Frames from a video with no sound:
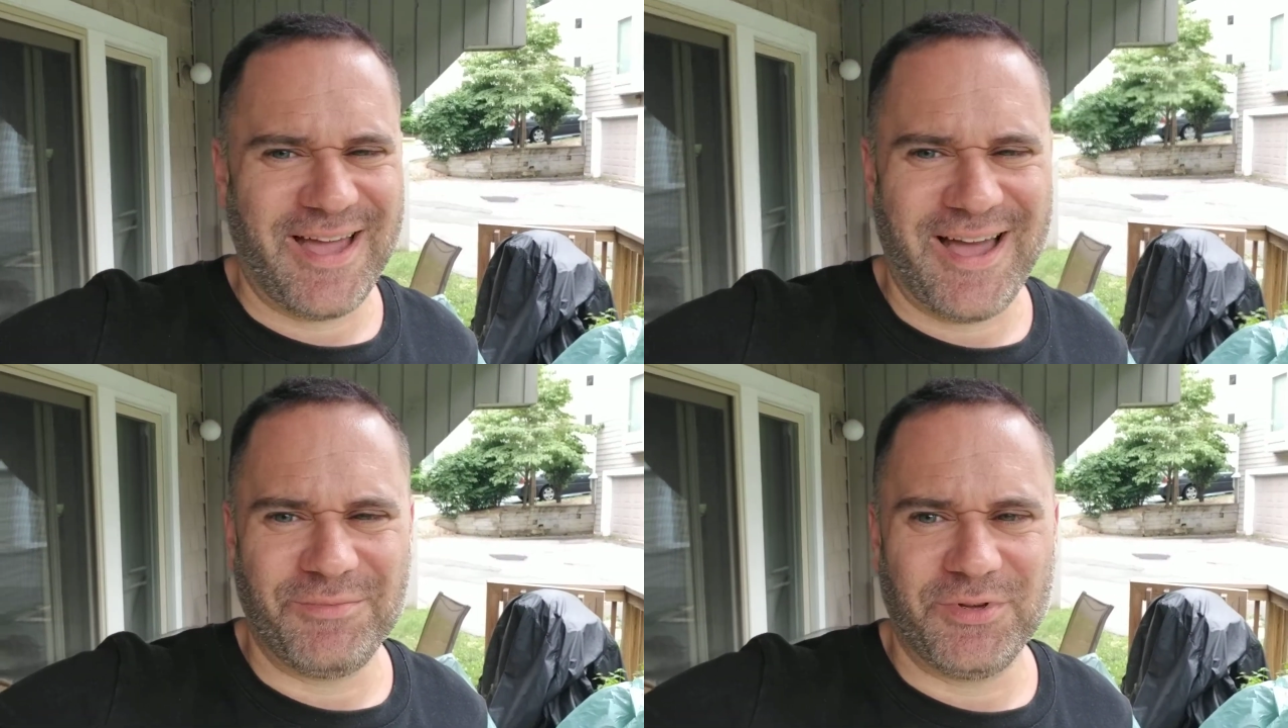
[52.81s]

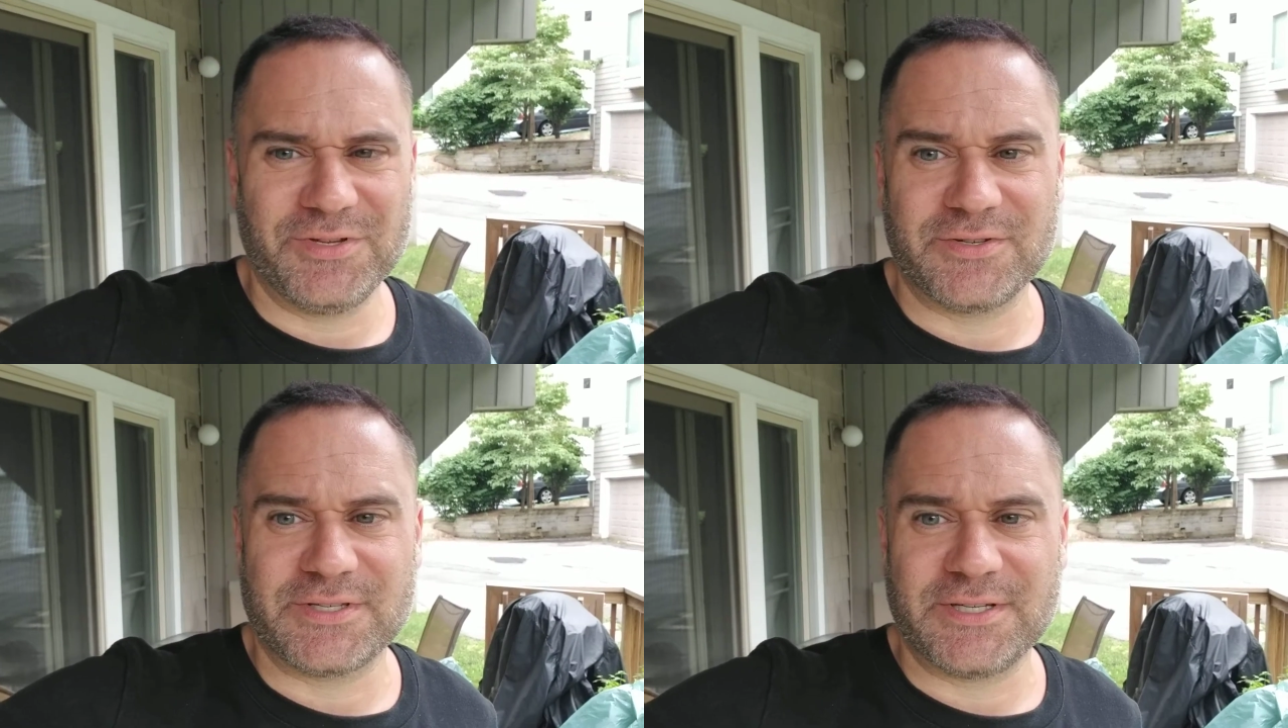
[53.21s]
I'm not
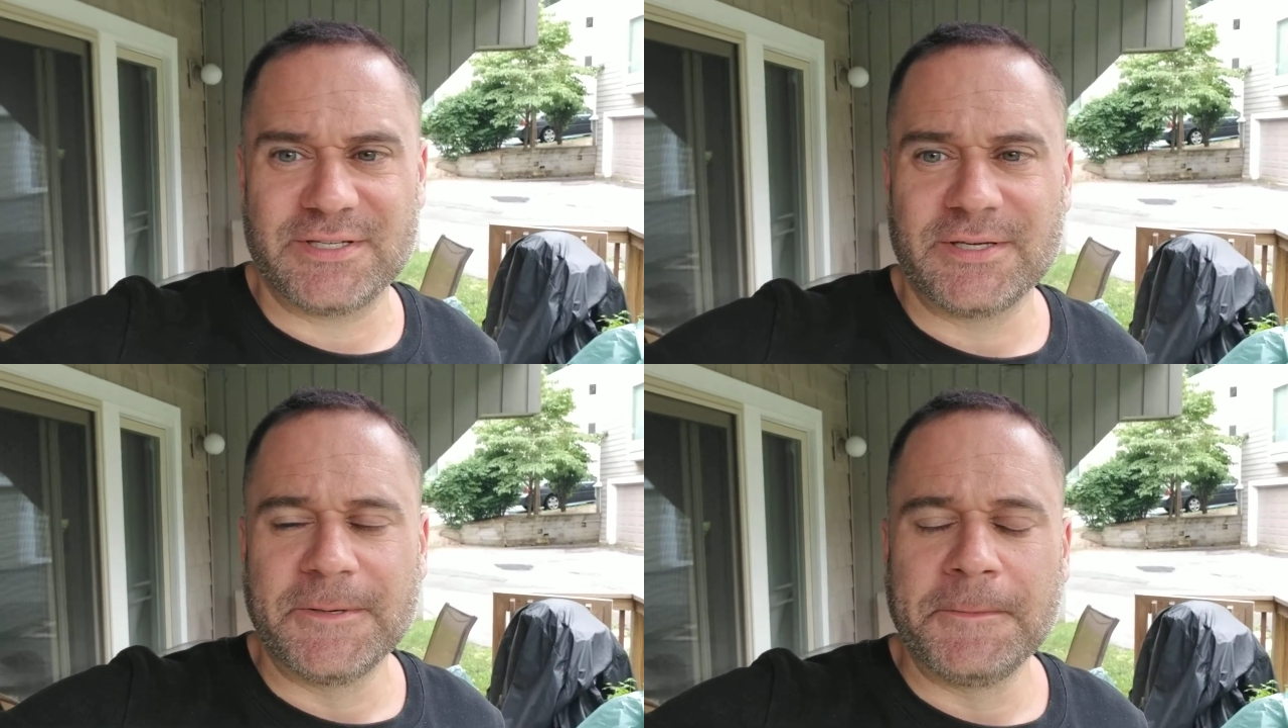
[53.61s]
interested.
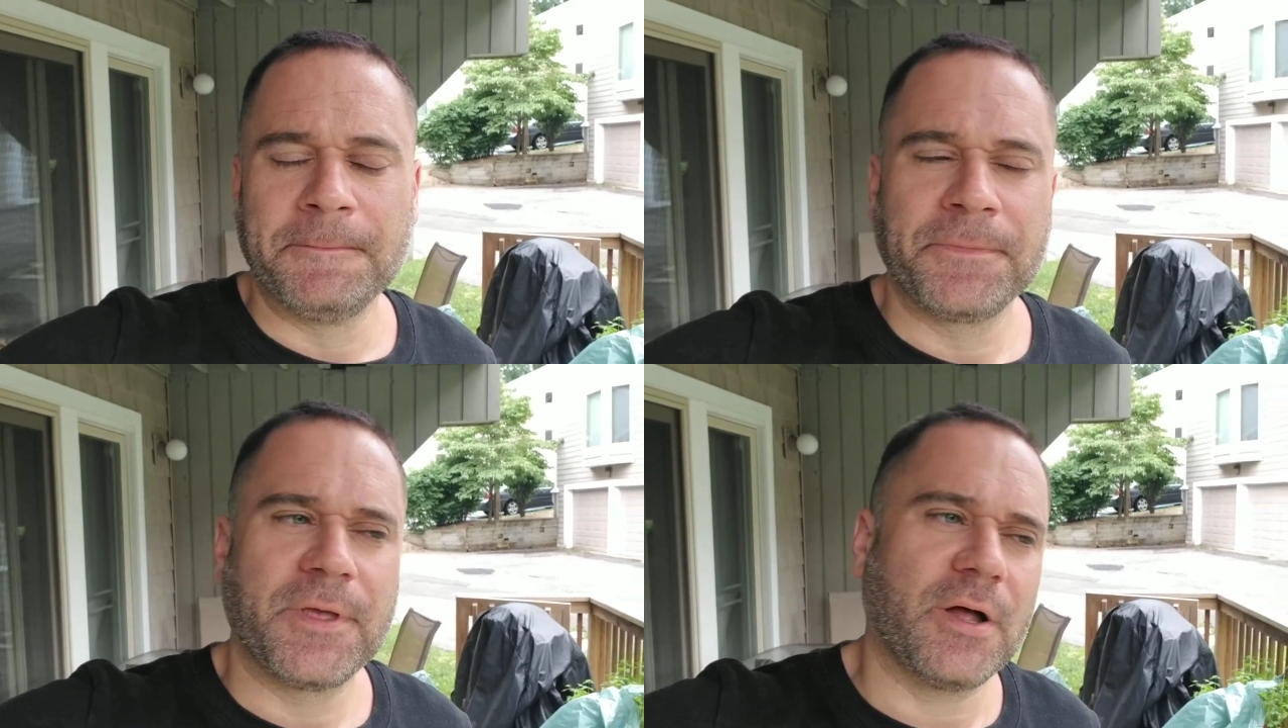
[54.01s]

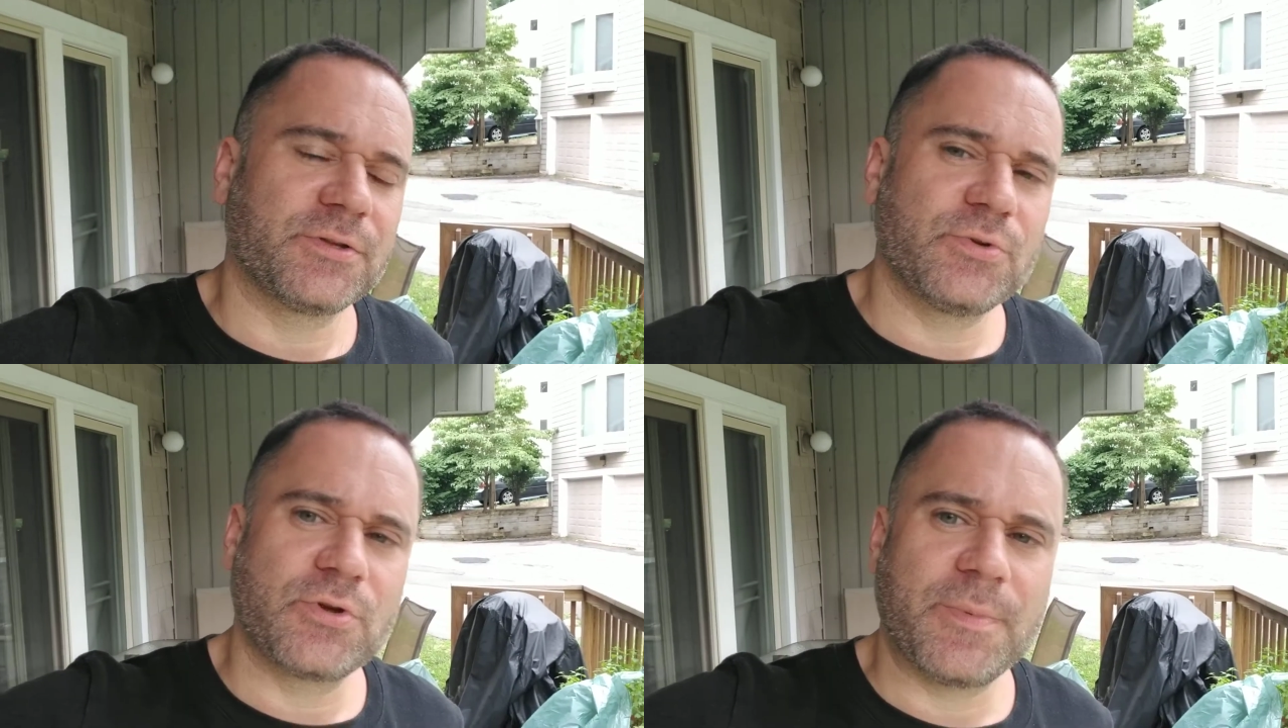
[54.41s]
I'll
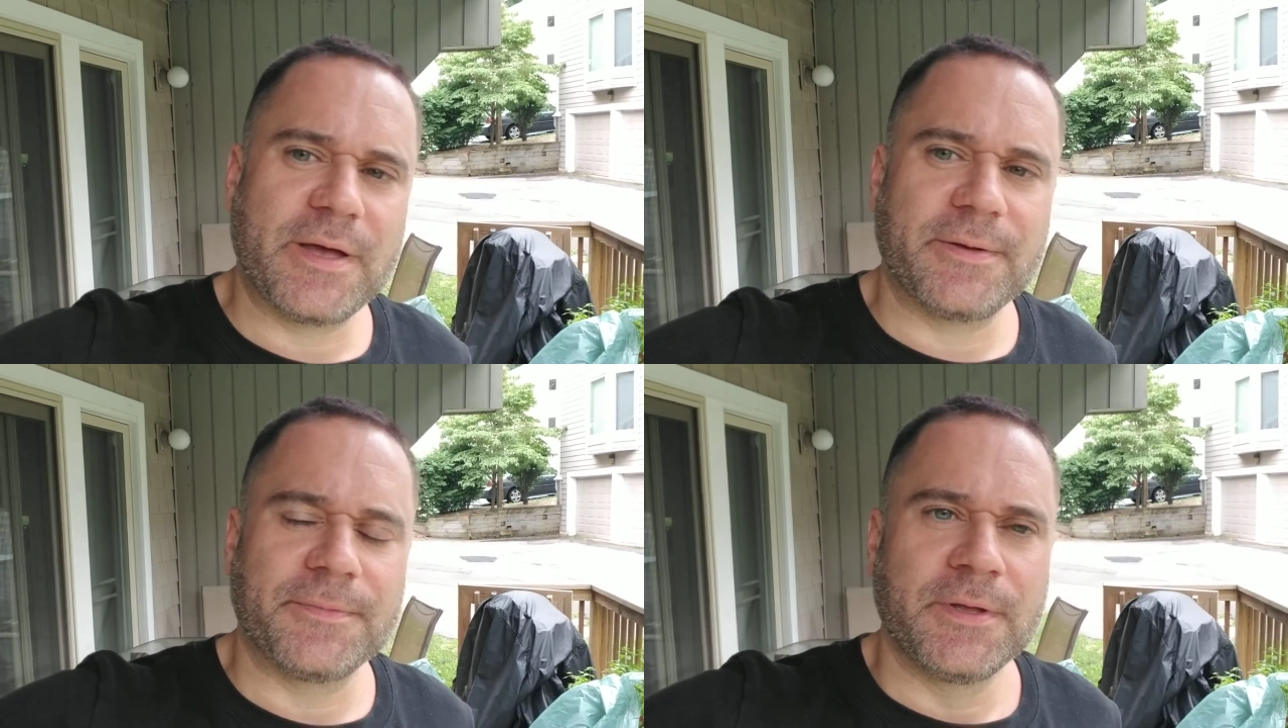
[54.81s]
talk about